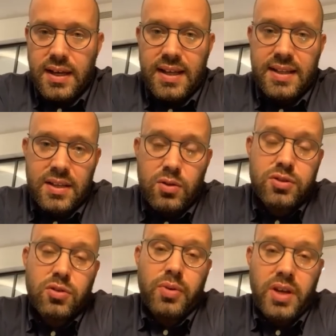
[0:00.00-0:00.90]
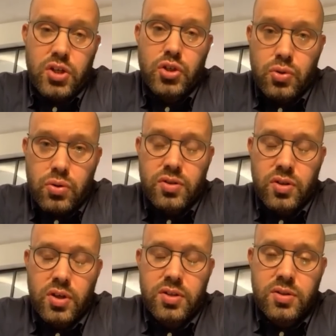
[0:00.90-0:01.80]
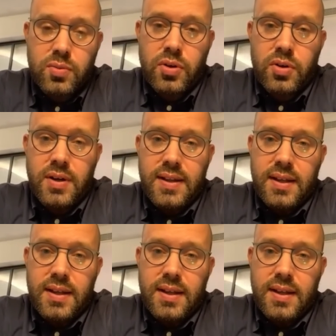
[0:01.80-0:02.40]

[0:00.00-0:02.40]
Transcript: and then also reassure the customer